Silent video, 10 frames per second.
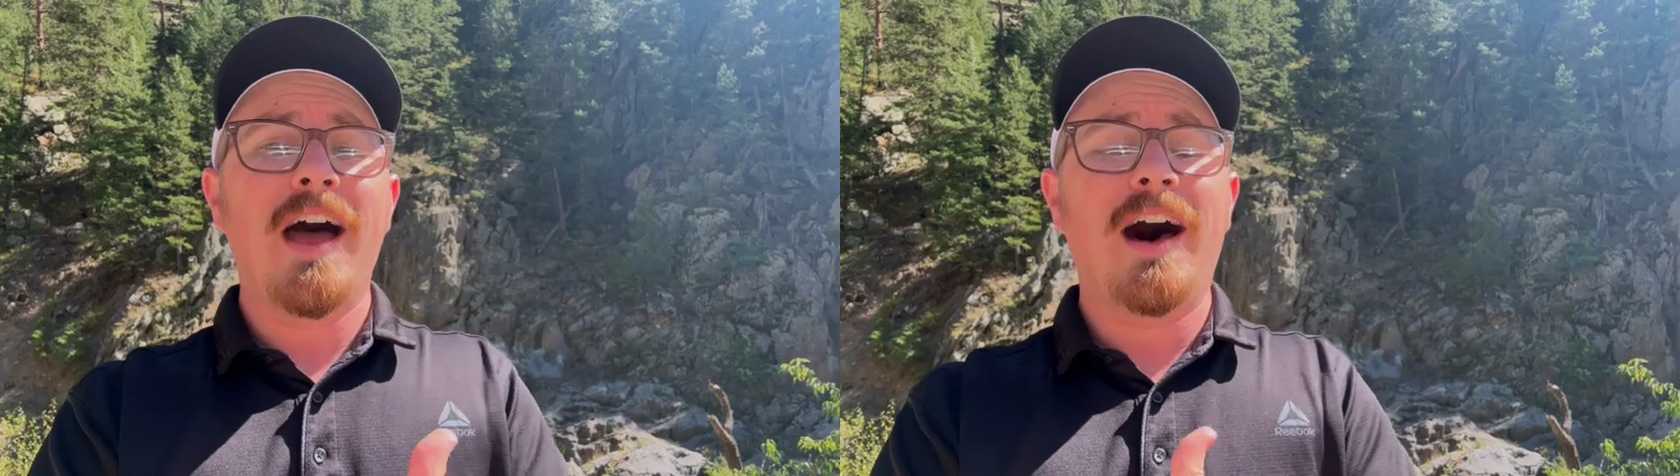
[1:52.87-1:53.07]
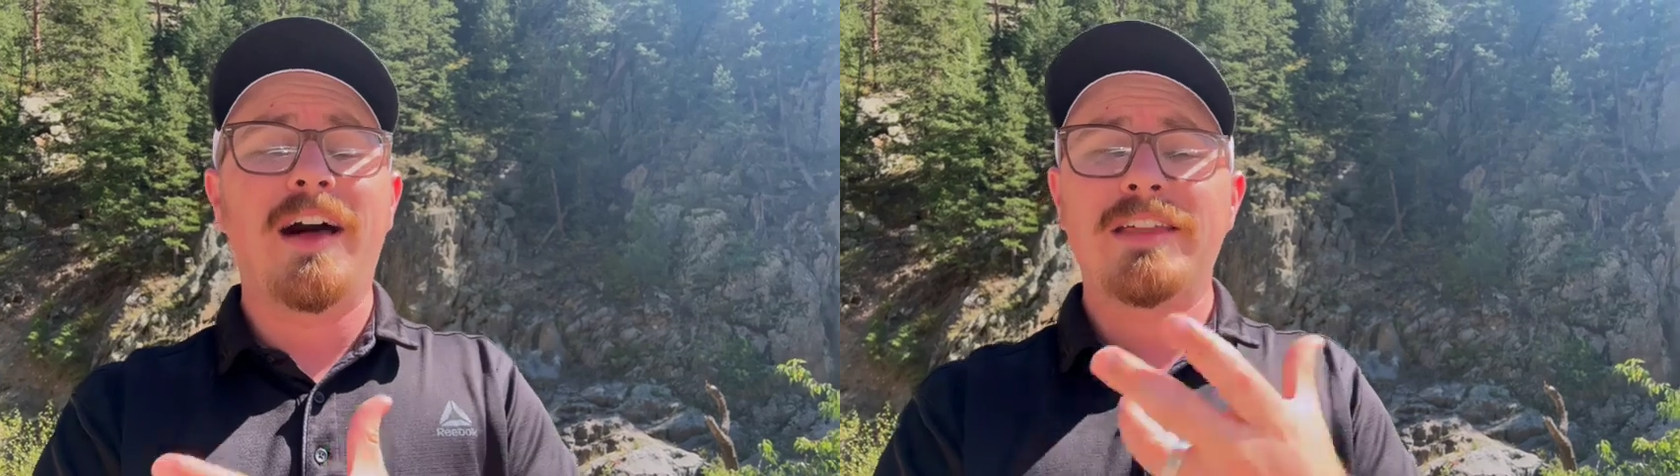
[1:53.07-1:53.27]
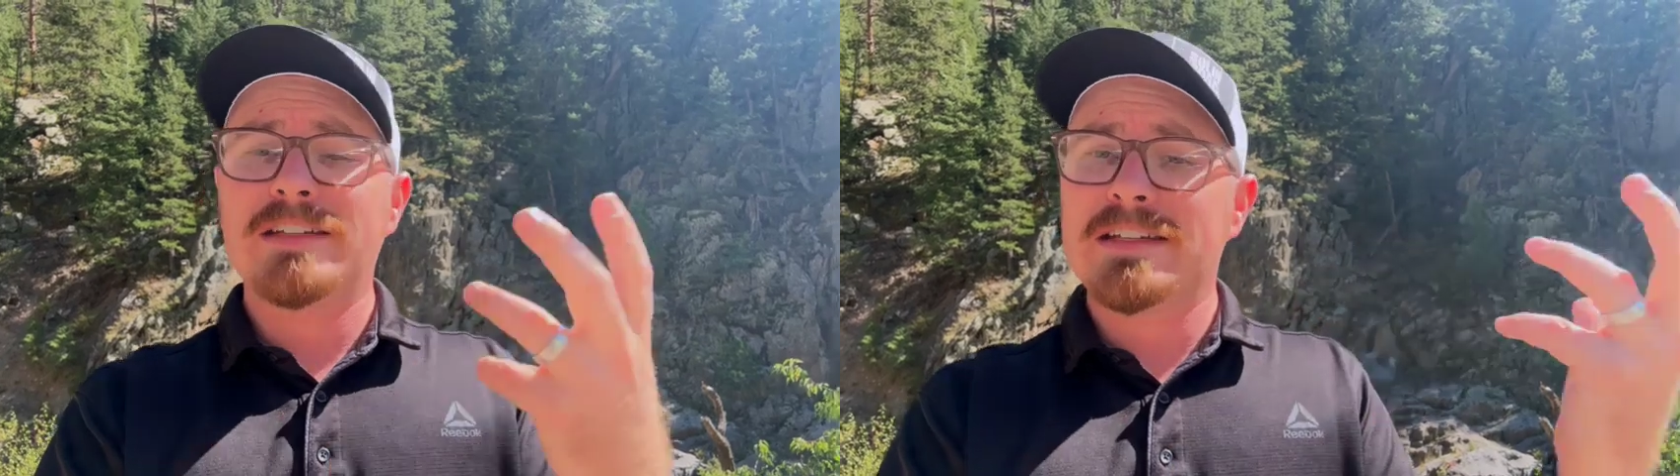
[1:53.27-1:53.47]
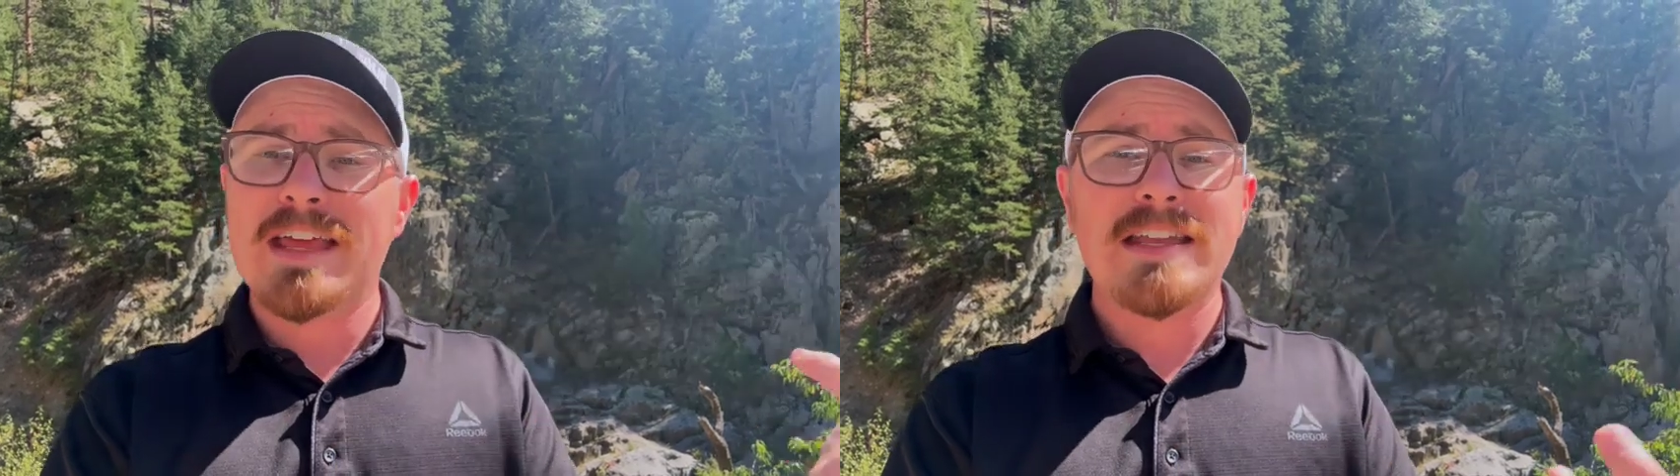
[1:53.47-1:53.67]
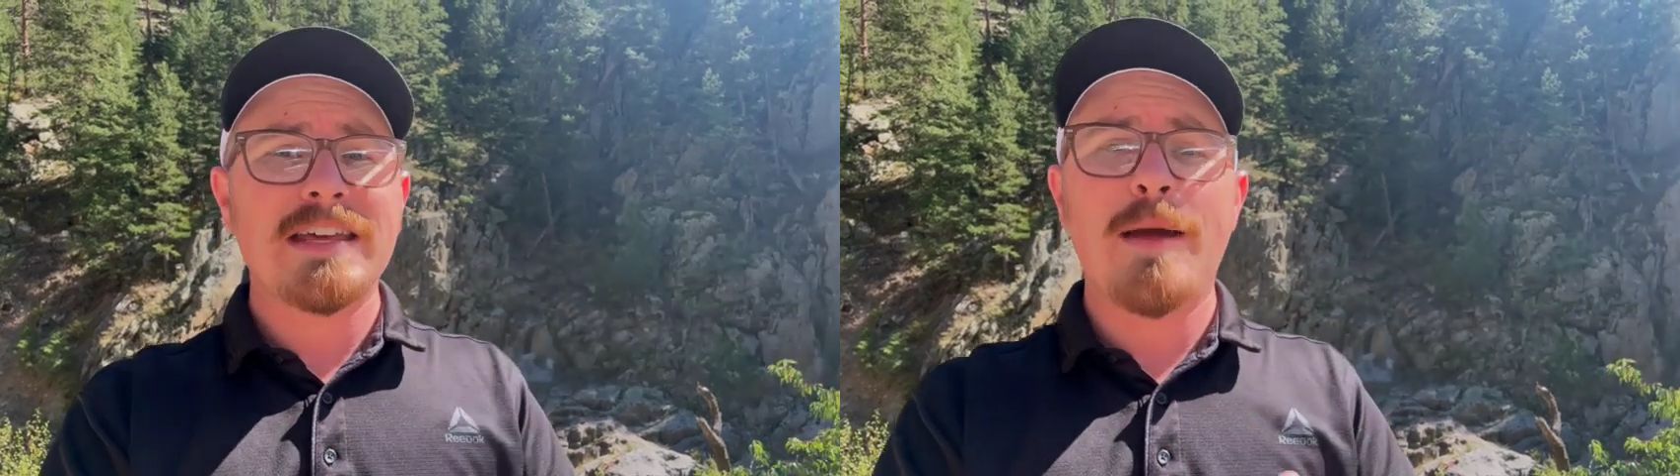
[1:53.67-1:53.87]
This is
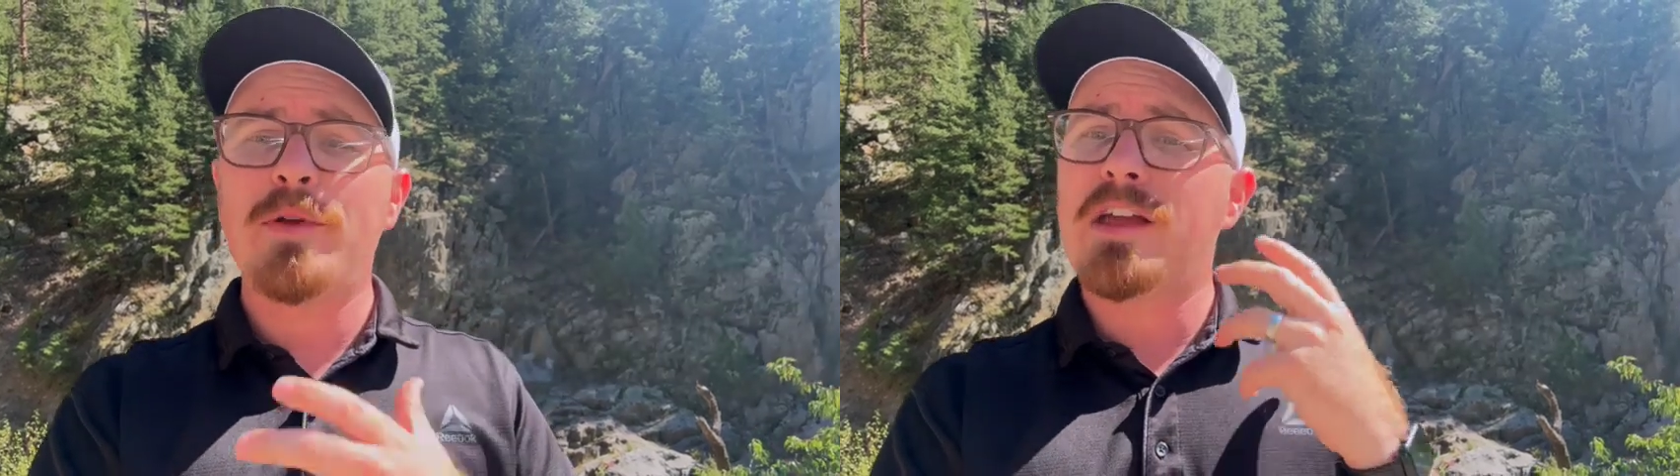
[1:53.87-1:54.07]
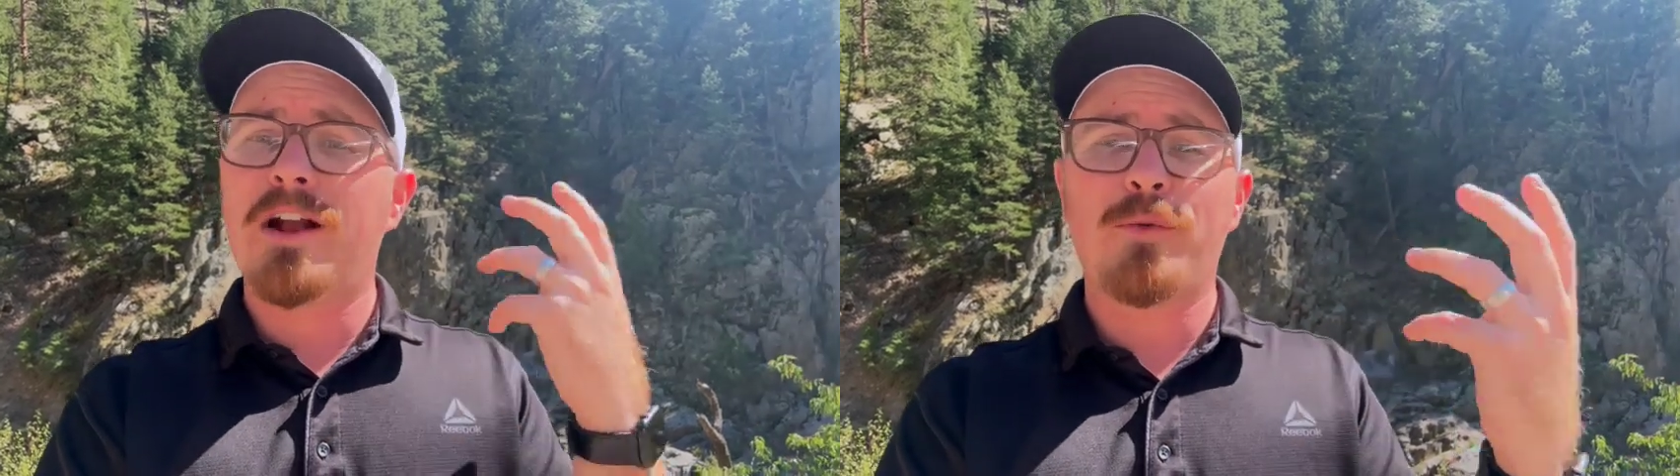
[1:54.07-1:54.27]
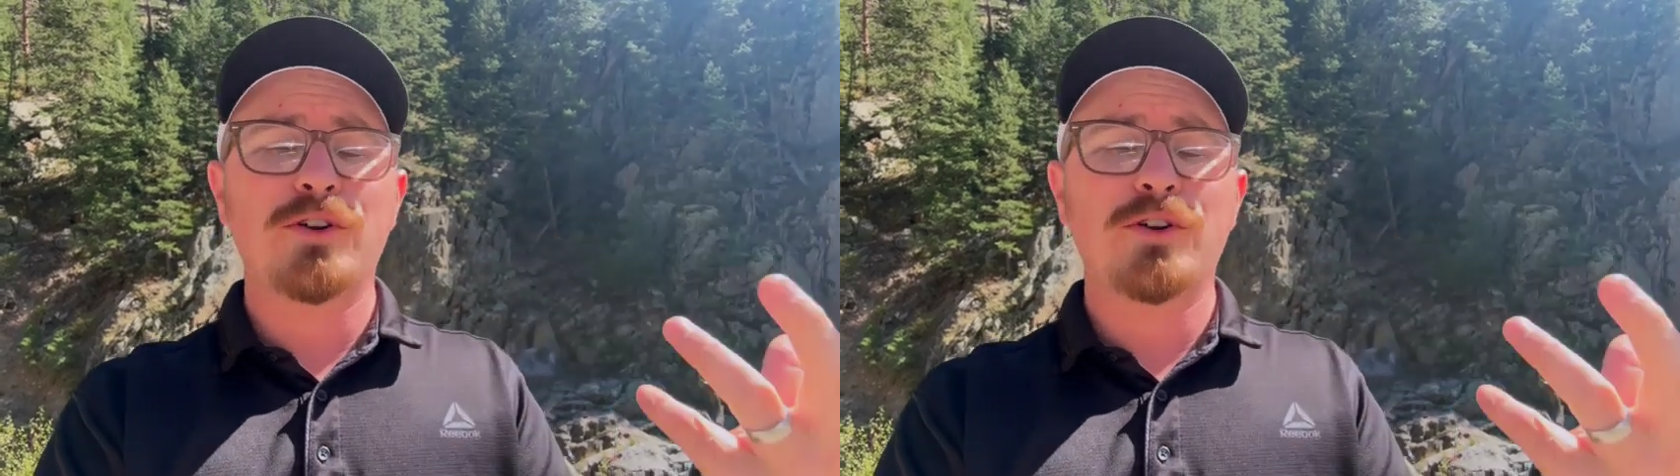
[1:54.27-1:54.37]
that time of year where